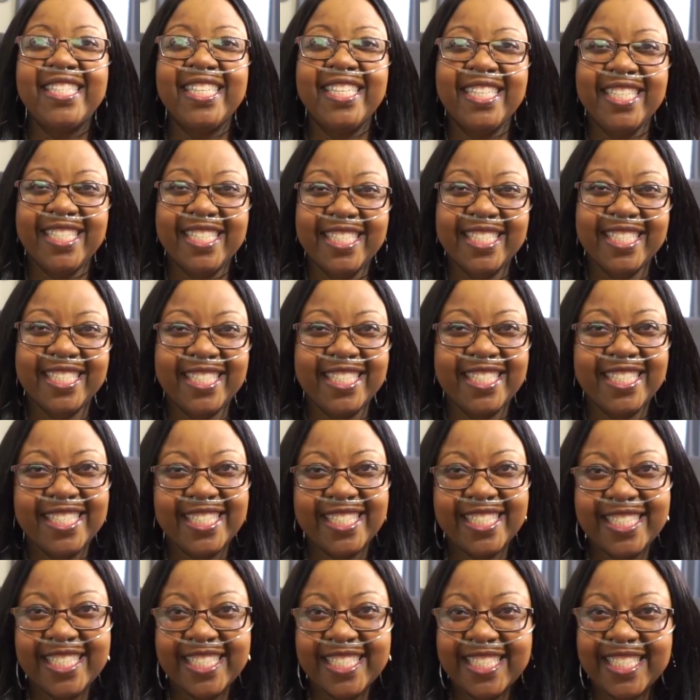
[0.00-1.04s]

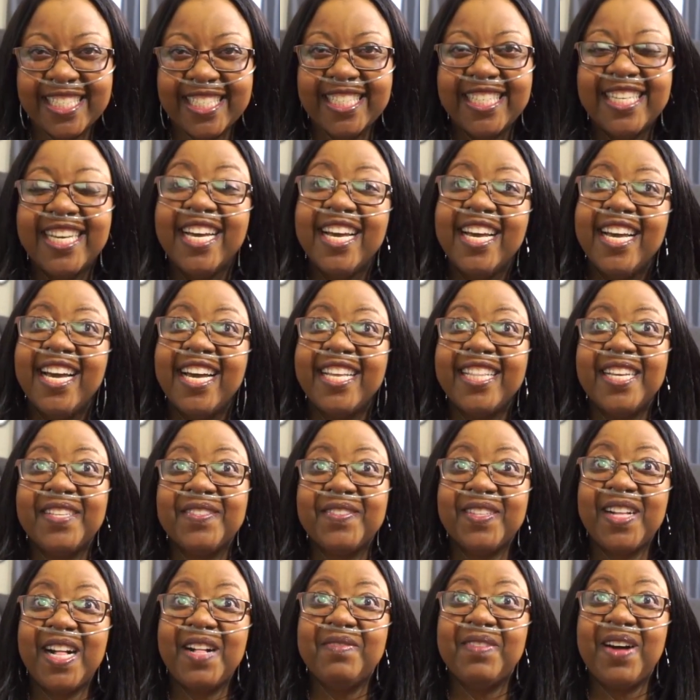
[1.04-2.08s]
And that's
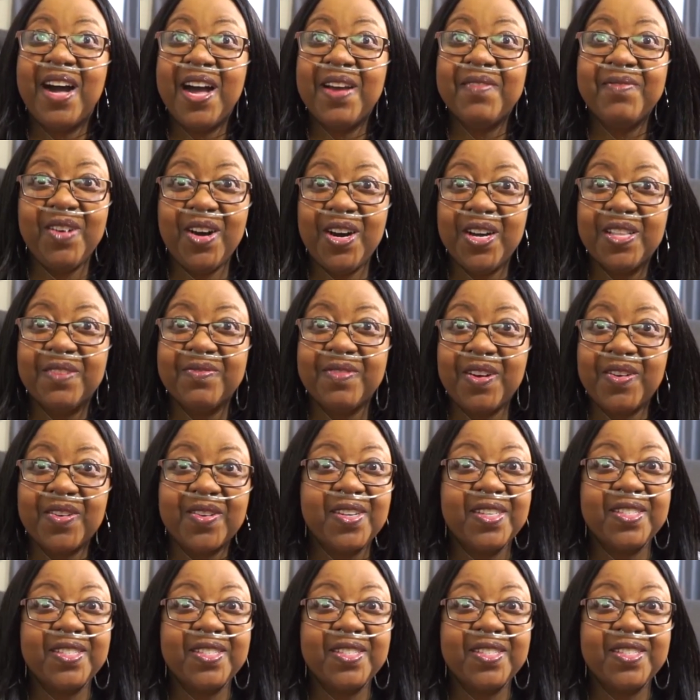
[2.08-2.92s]
what I'm all about,